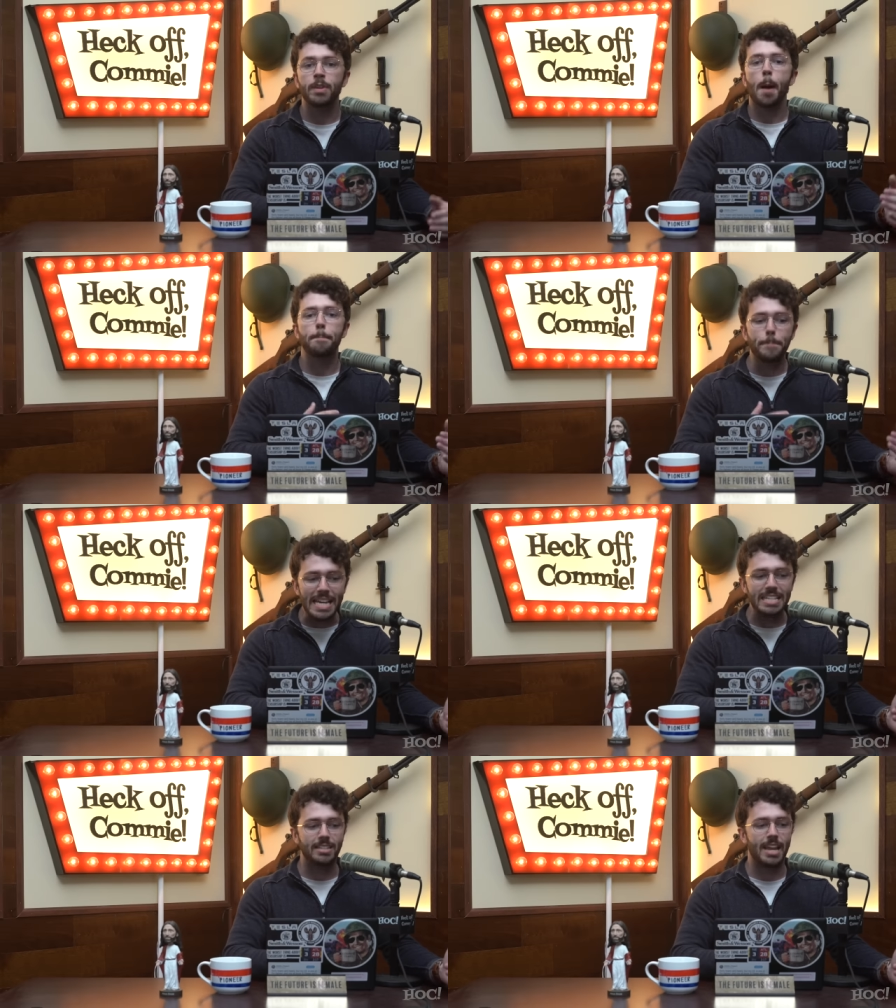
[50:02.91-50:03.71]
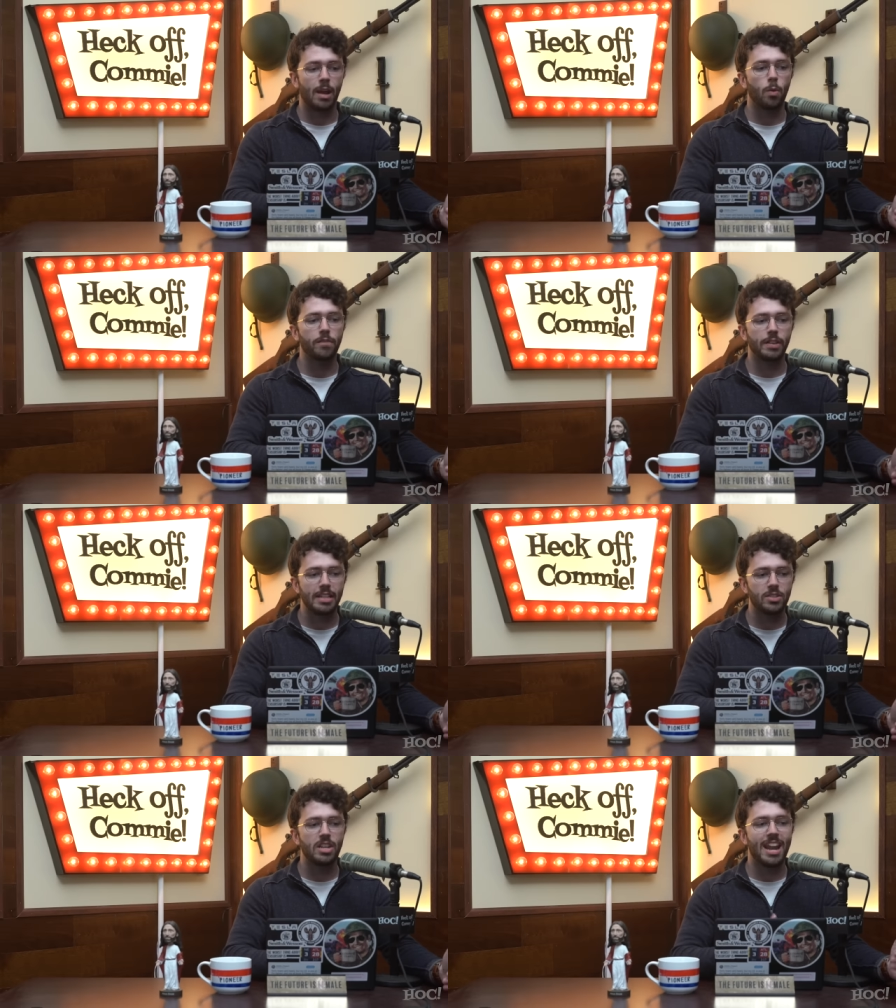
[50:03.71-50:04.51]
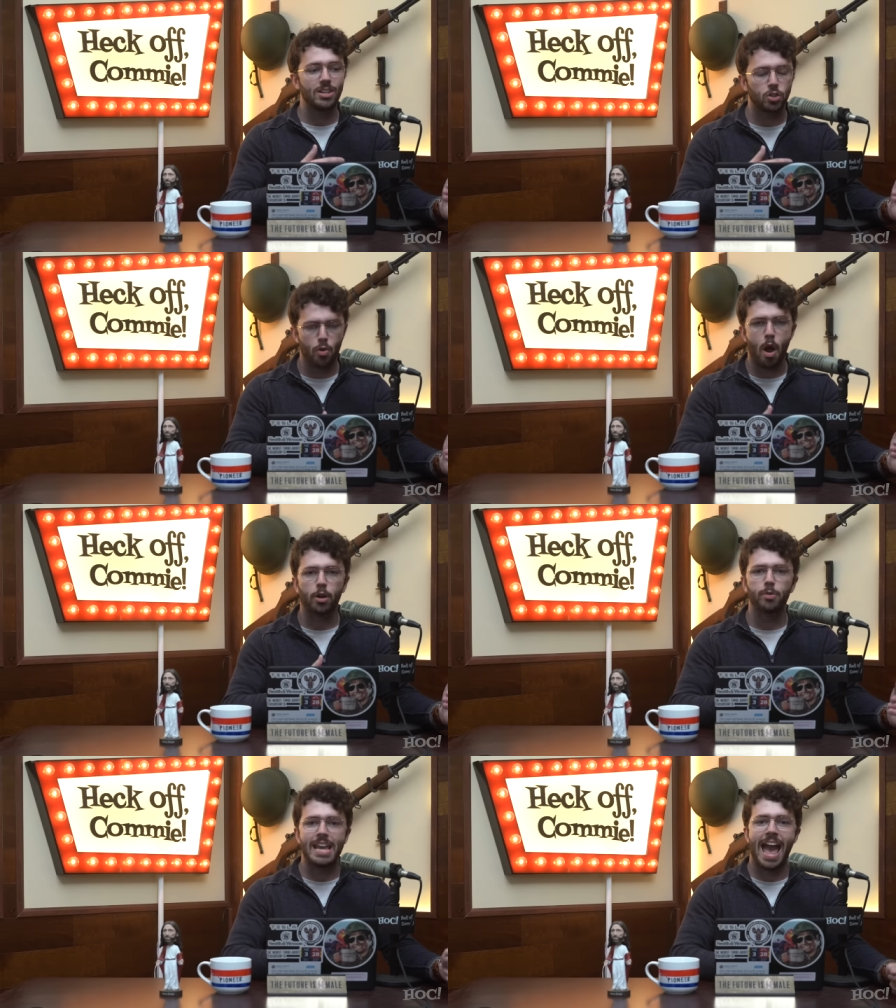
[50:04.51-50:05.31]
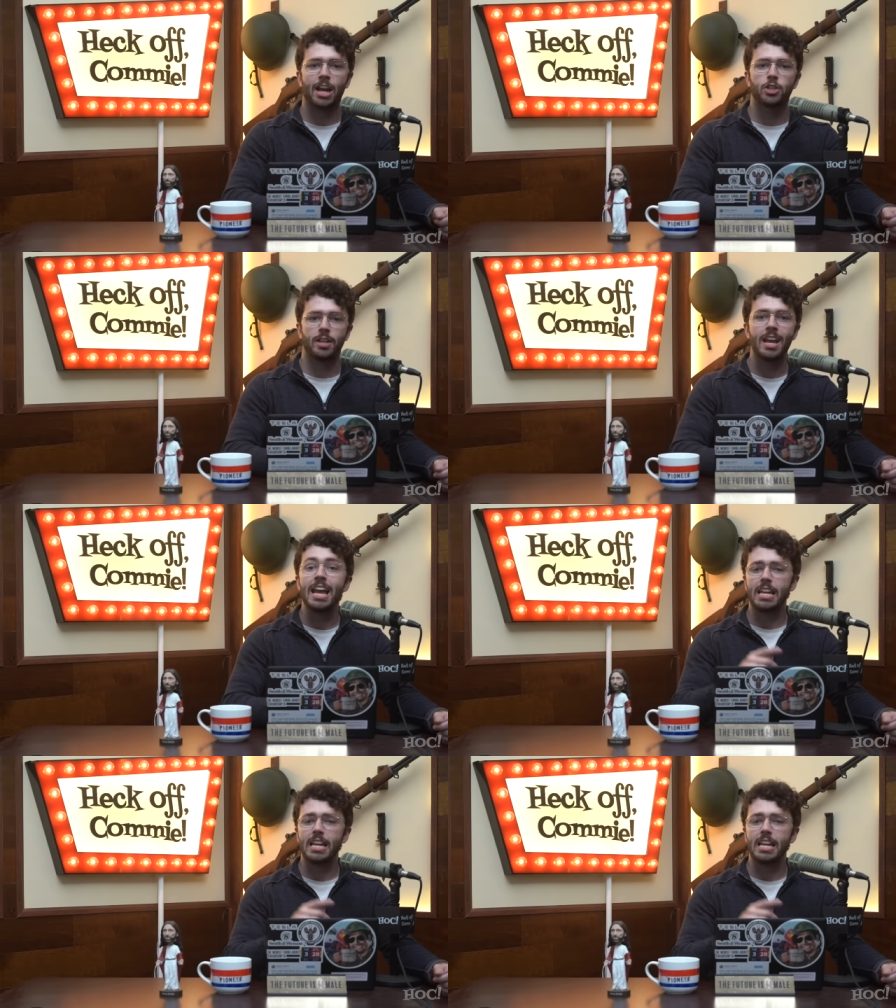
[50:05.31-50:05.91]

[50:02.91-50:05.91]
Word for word: A bee sting would have elicited a stronger reaction.